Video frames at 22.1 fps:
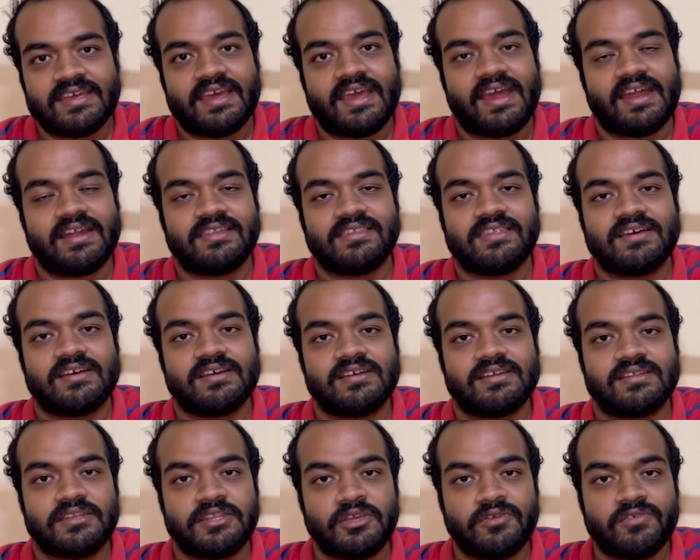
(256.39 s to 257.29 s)
and
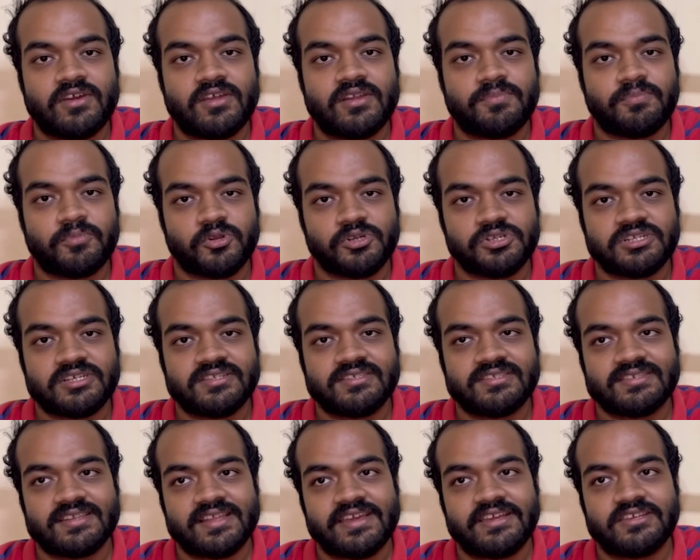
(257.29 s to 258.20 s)
the newer
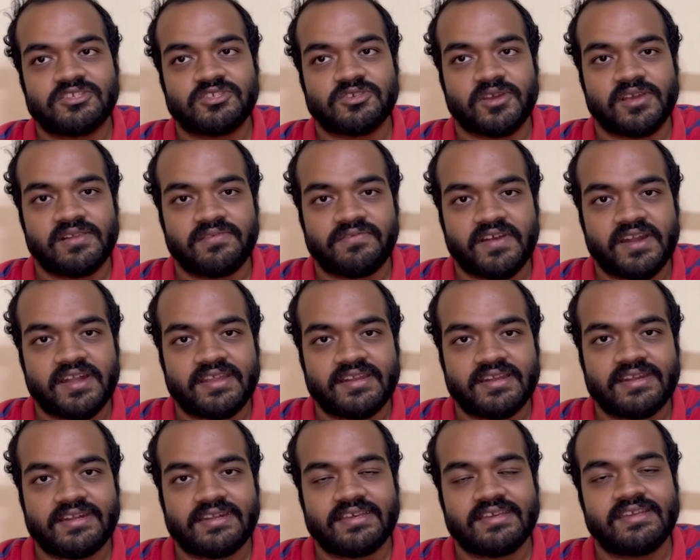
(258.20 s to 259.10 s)
portions like soil
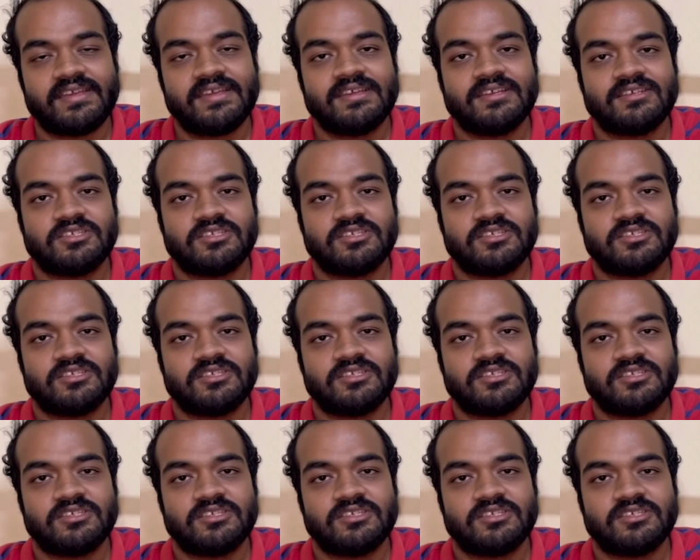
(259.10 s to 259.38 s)
fertility,